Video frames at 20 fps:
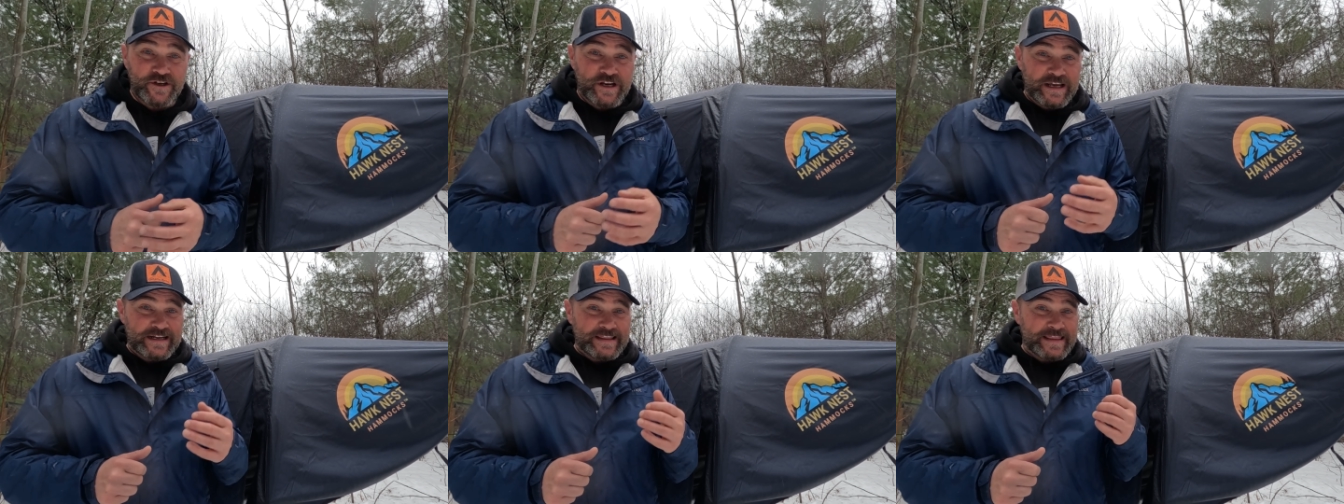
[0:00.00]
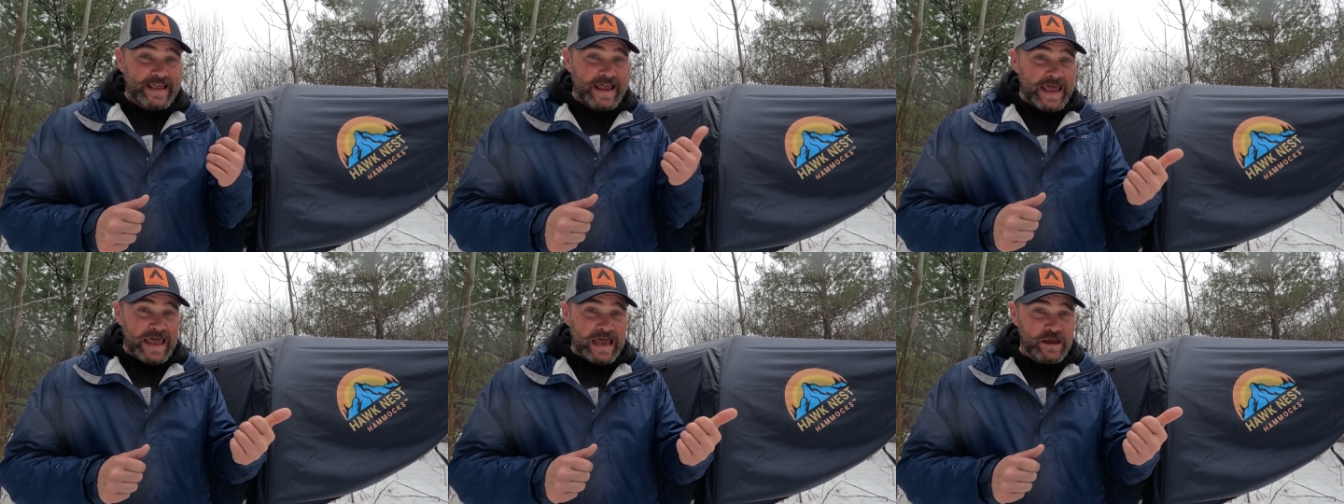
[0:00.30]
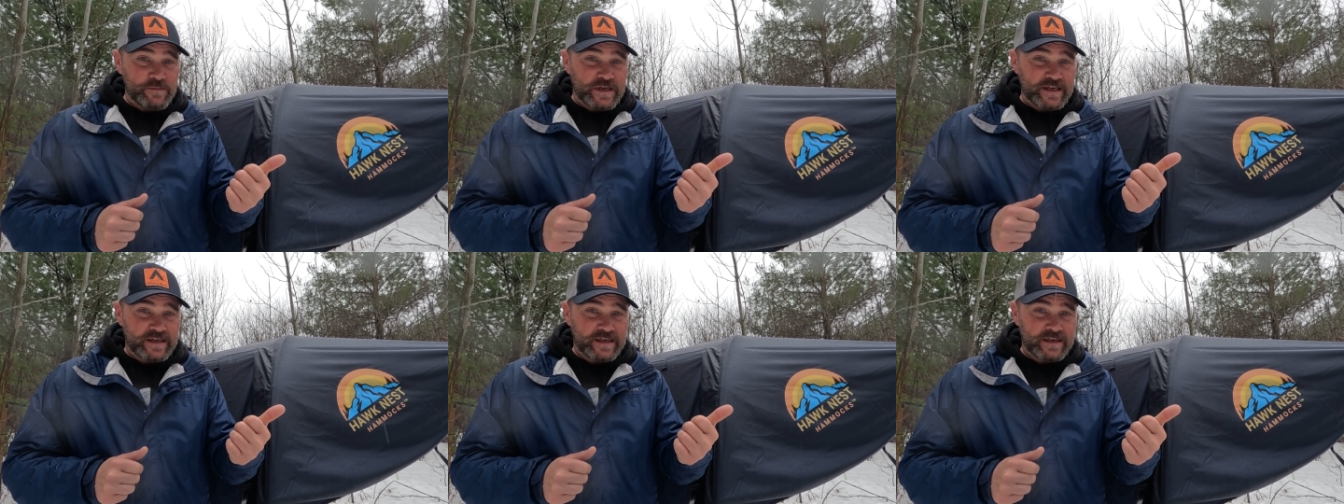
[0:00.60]
You're getting the
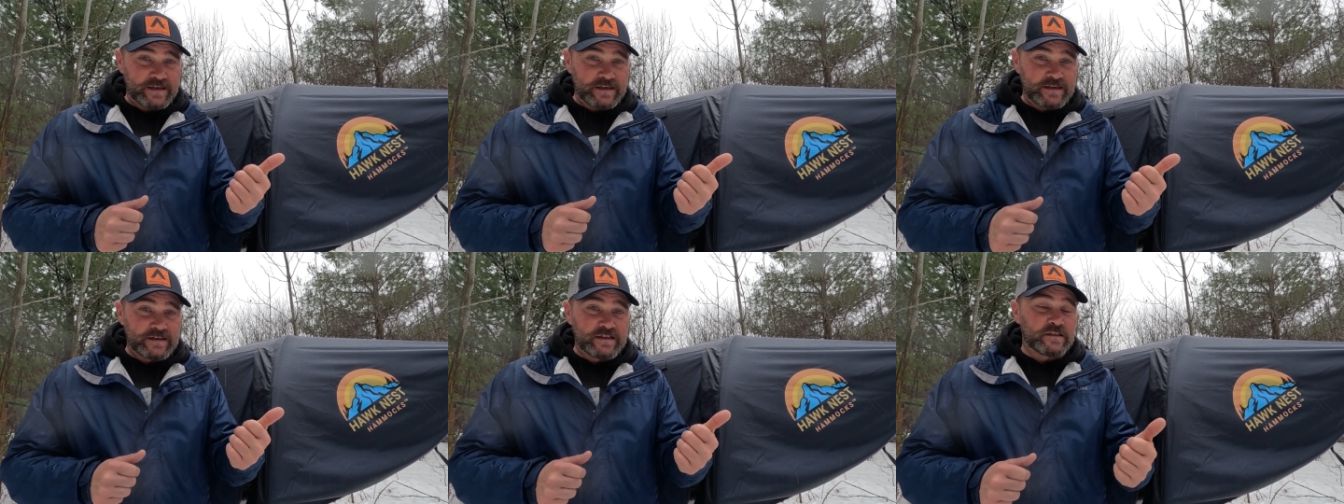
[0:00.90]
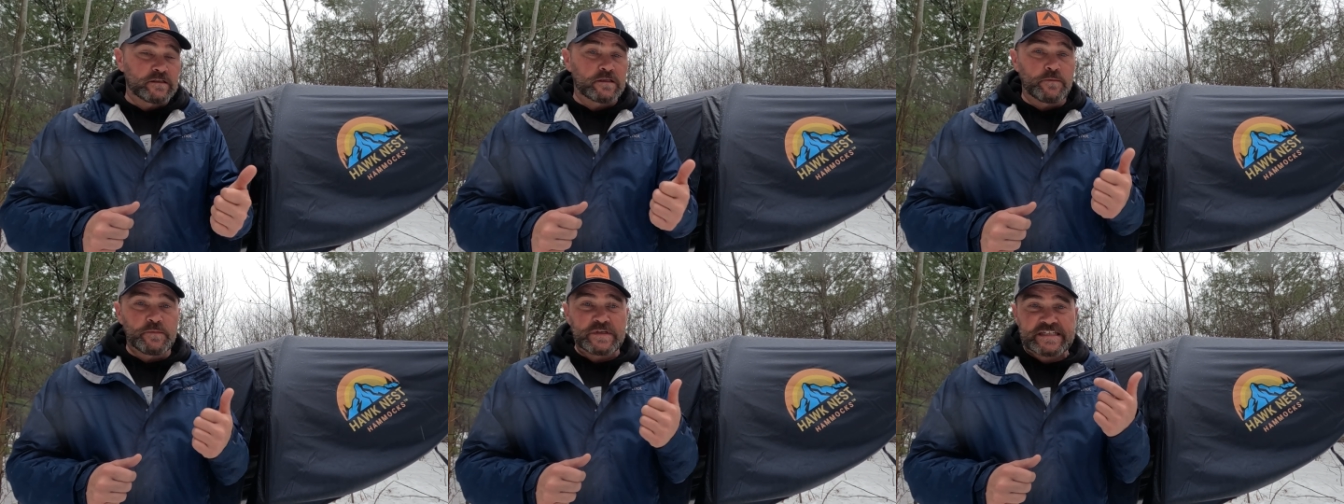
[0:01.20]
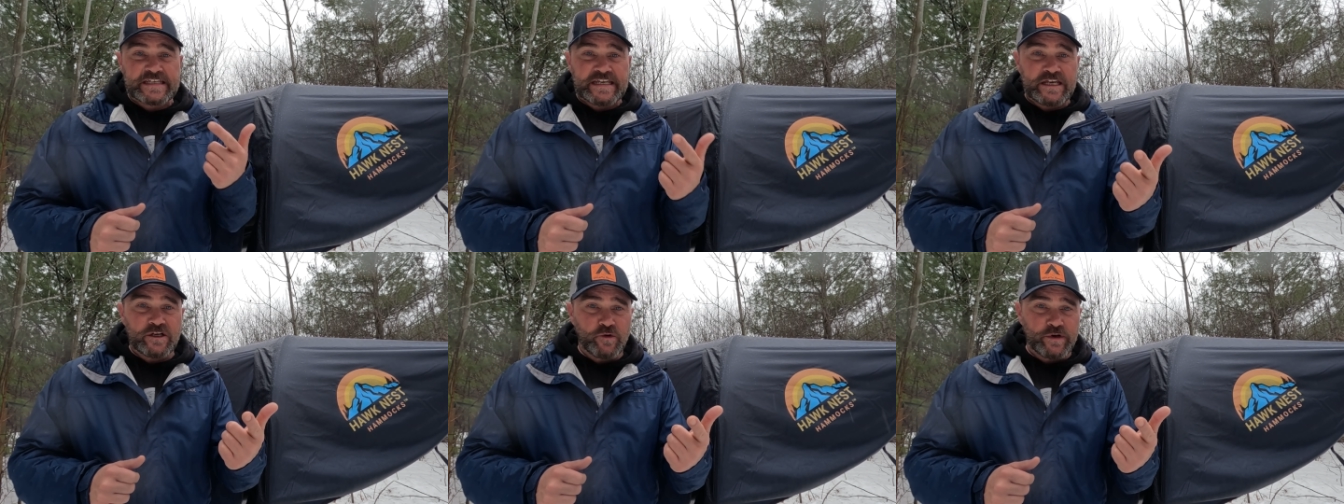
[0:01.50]
hammock, the
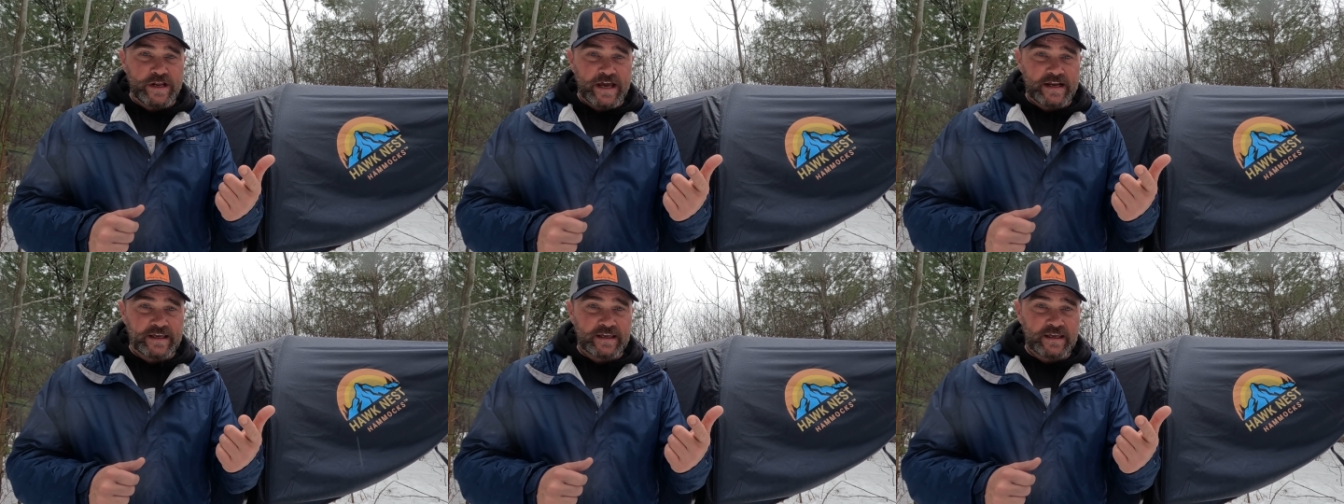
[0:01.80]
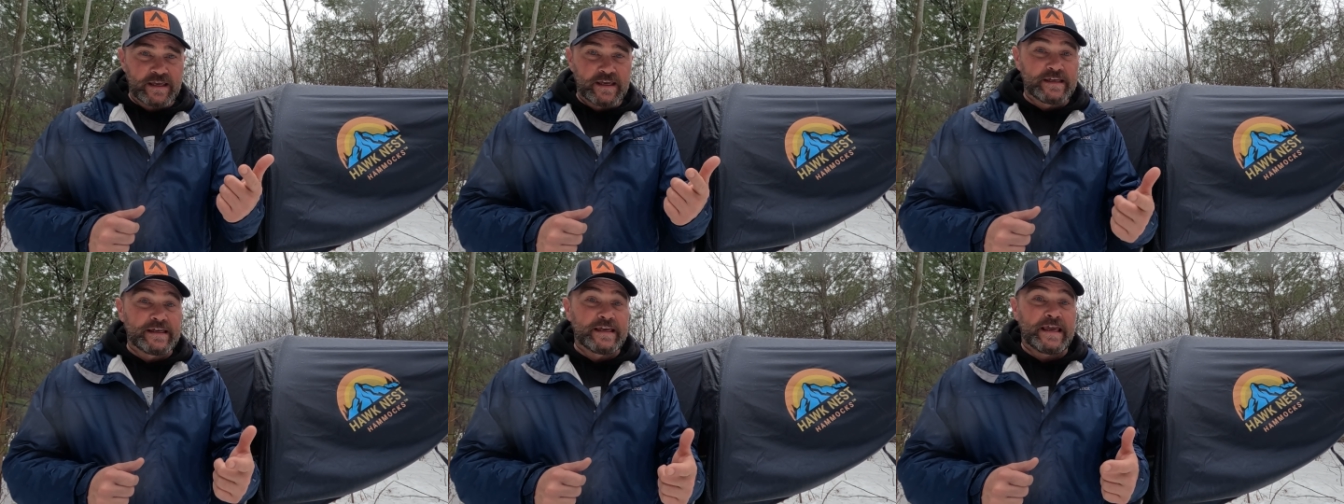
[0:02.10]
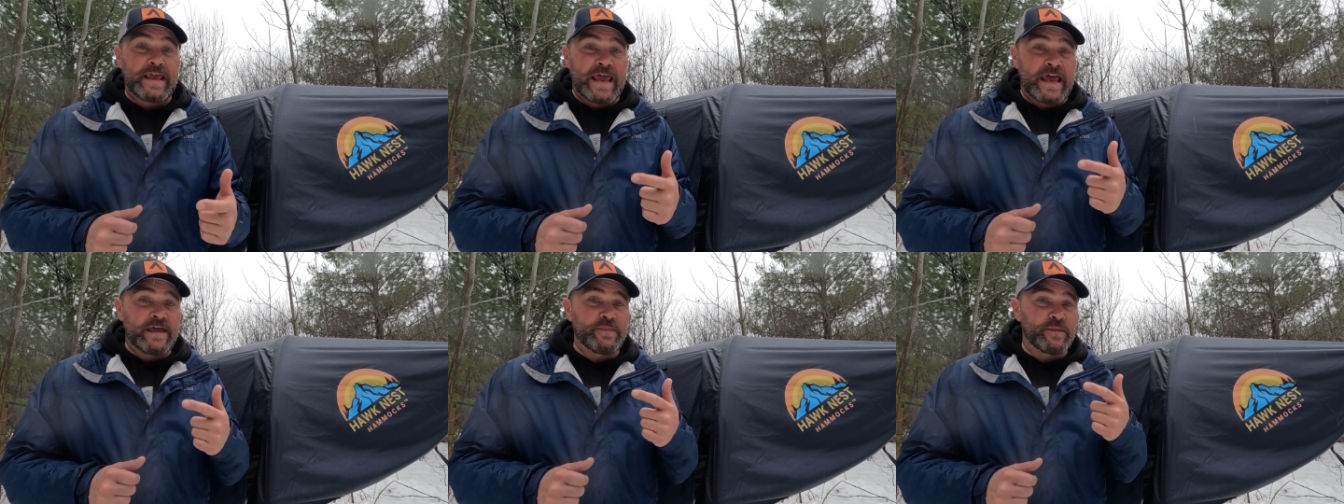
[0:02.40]
mosquito netting,
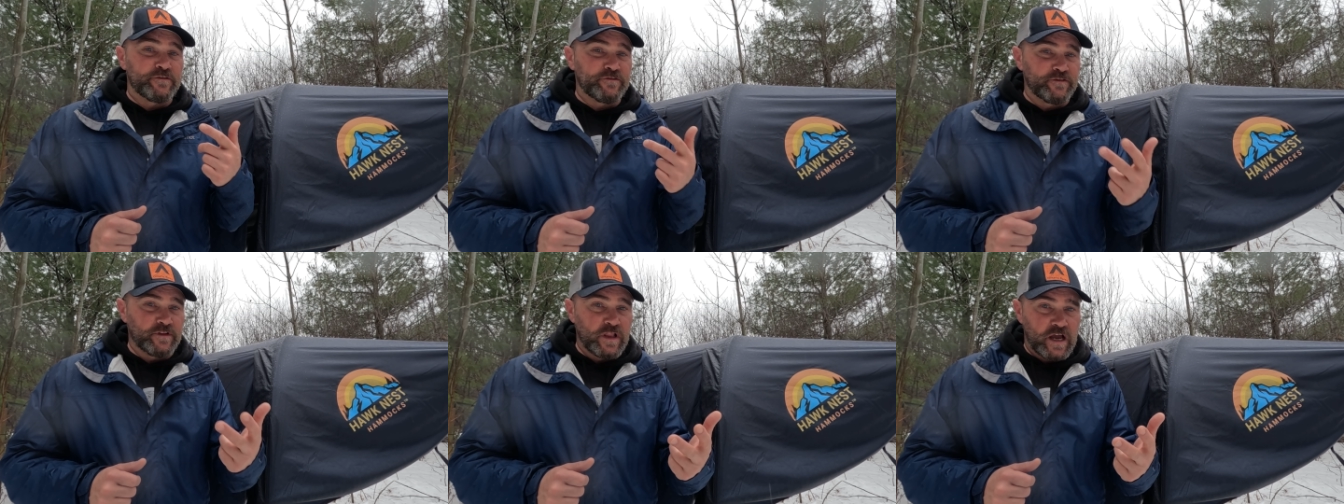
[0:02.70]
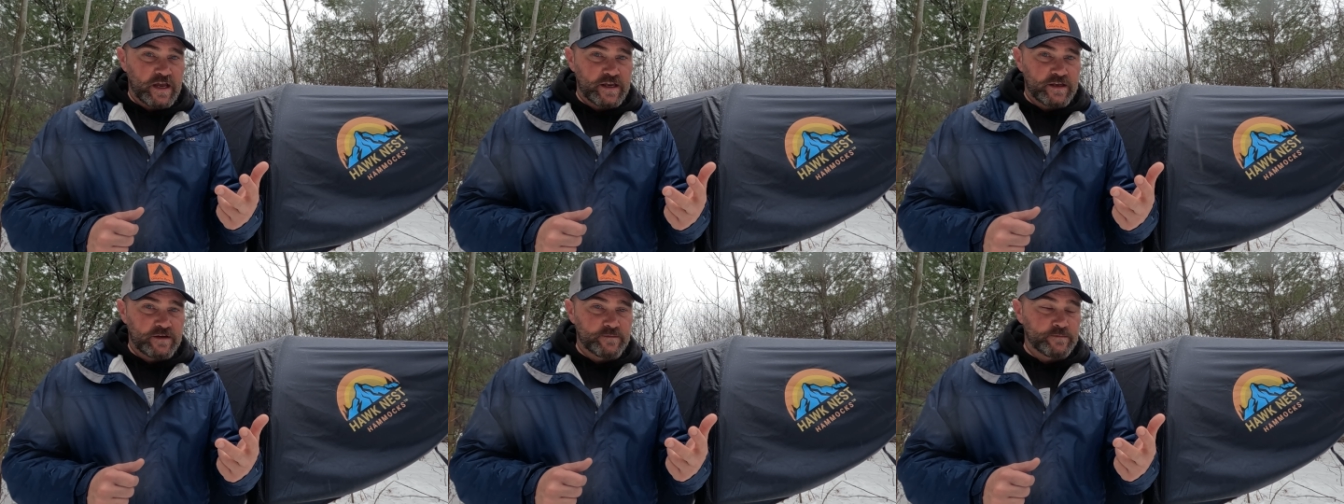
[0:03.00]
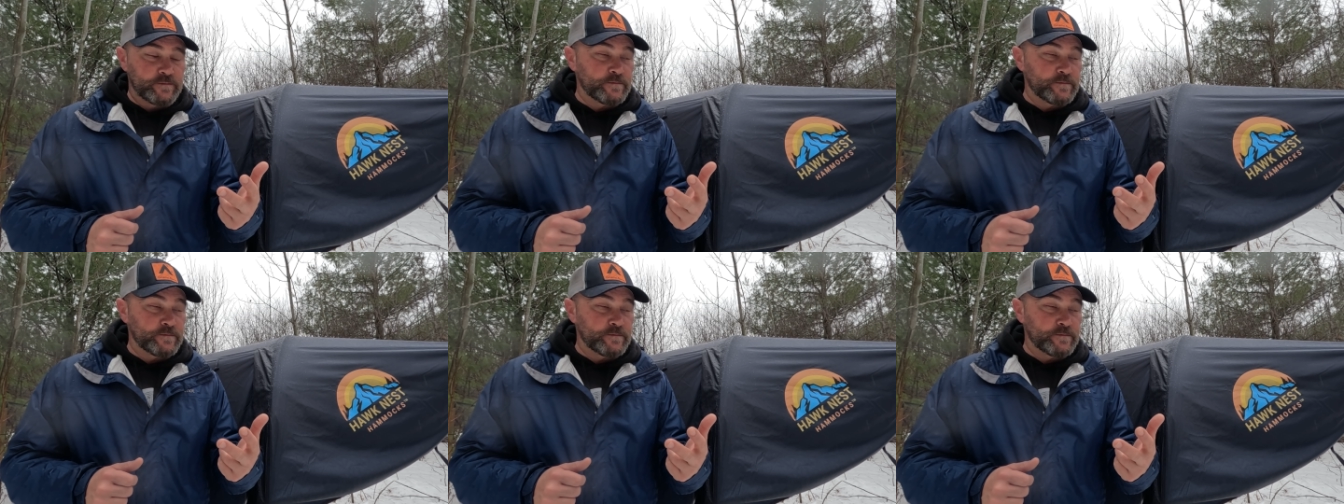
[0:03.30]
and the fly.